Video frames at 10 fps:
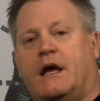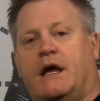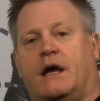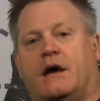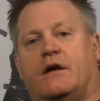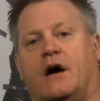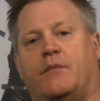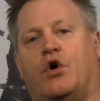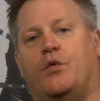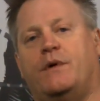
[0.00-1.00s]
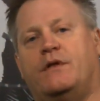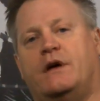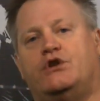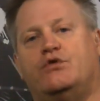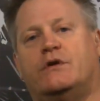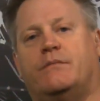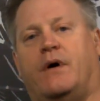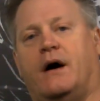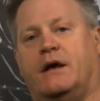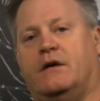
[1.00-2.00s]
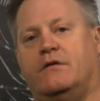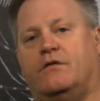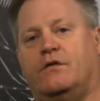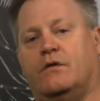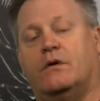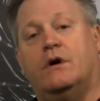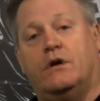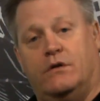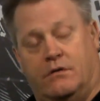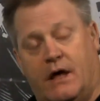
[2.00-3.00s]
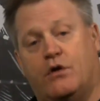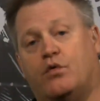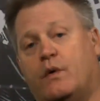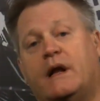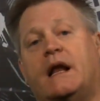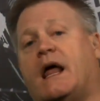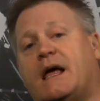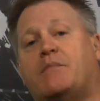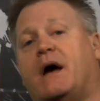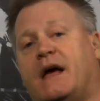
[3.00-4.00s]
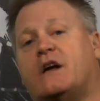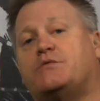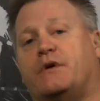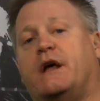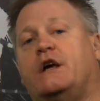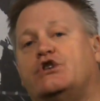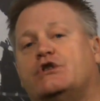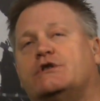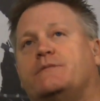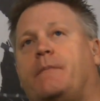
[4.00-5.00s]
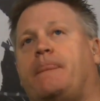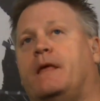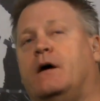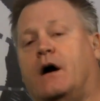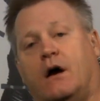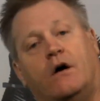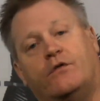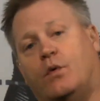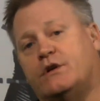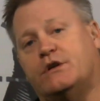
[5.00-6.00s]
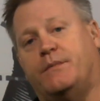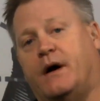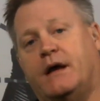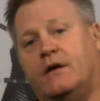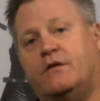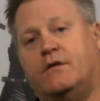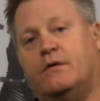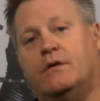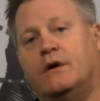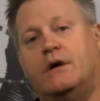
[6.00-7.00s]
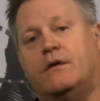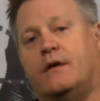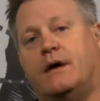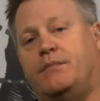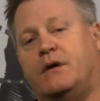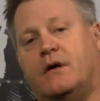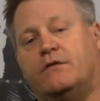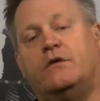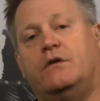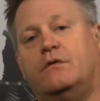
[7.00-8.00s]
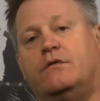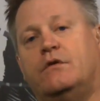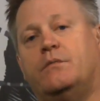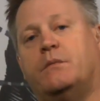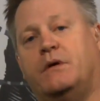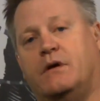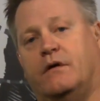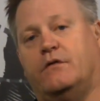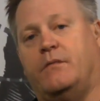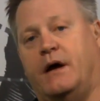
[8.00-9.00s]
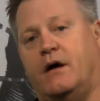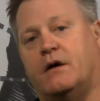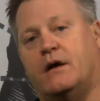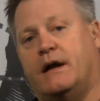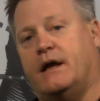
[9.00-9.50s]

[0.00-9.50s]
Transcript: And I'm hoping that you can buy into that you really like my explanations. I also want you to buy into that because of YouTube and because of my online